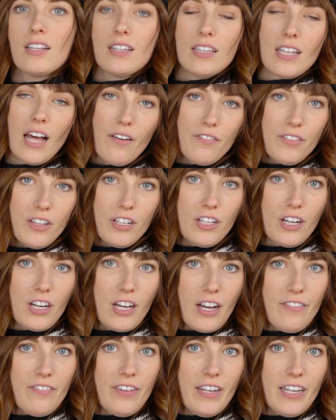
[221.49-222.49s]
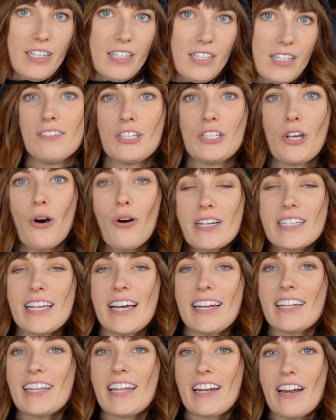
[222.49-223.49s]
Love the look of it. I was so
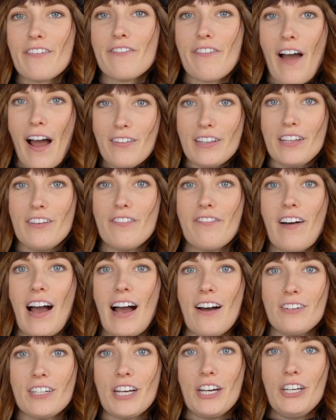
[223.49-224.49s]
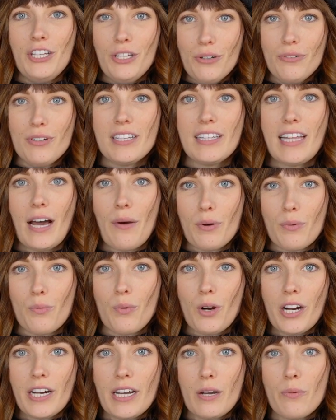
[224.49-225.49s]
excited that I finally found a unit that would
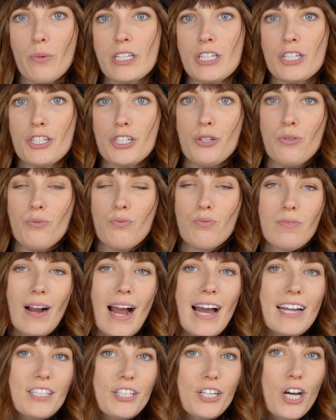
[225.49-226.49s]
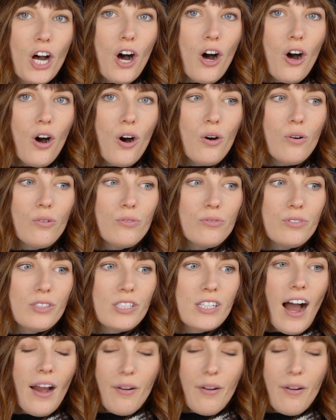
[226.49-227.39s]
work. It wasn't too red toned.